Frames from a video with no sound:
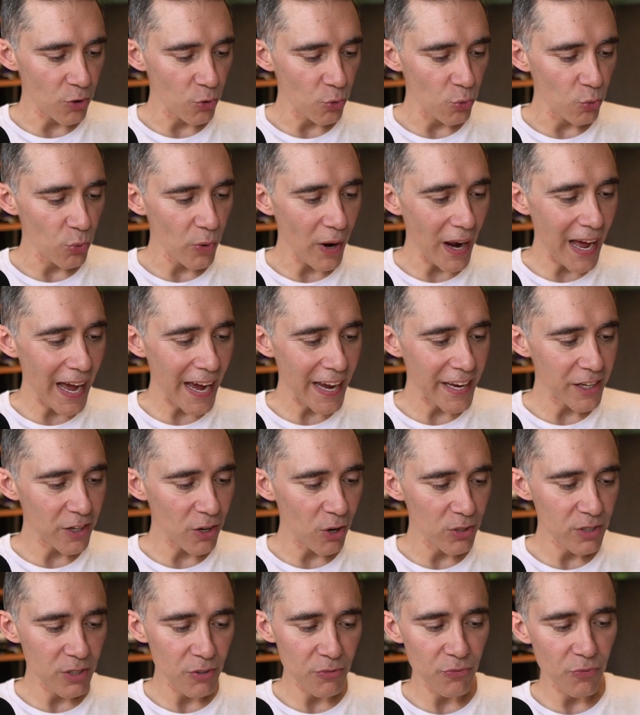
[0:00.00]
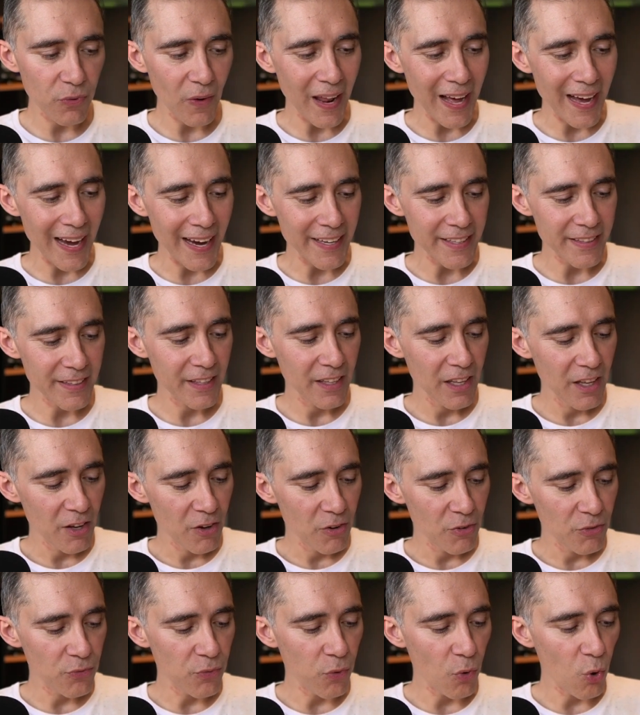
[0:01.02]
right on the flight
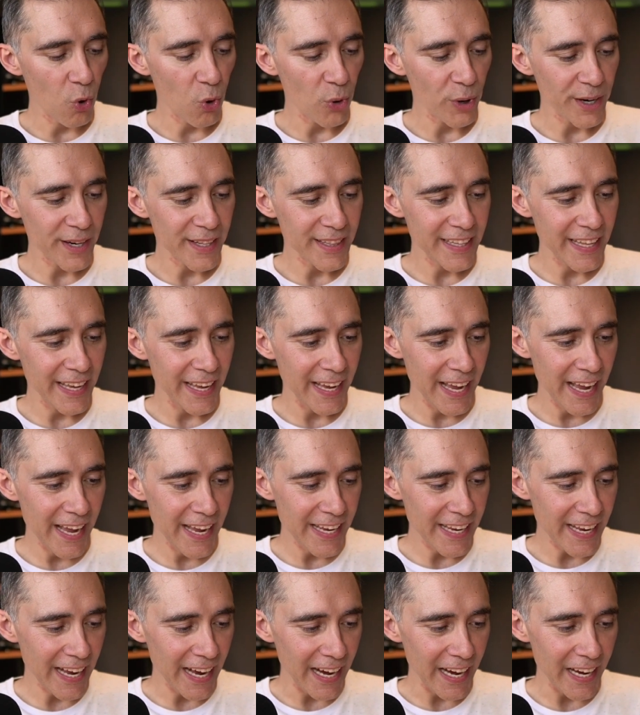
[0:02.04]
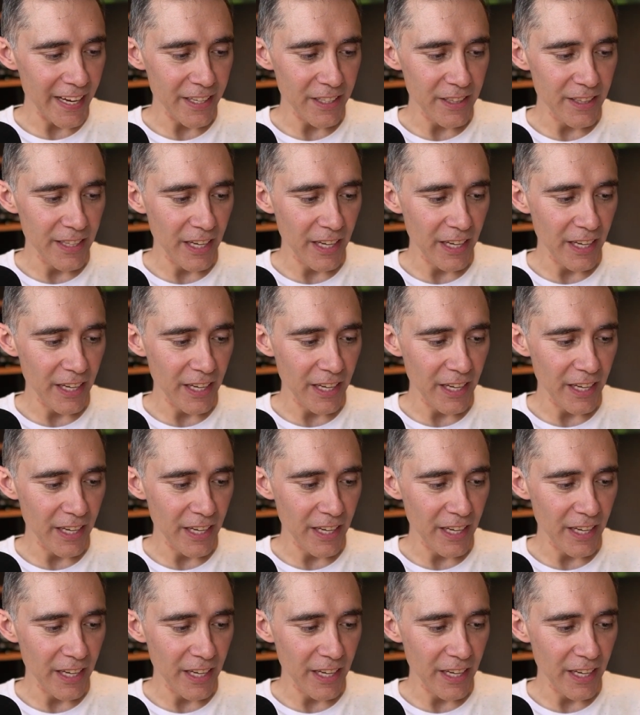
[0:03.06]
for the AI.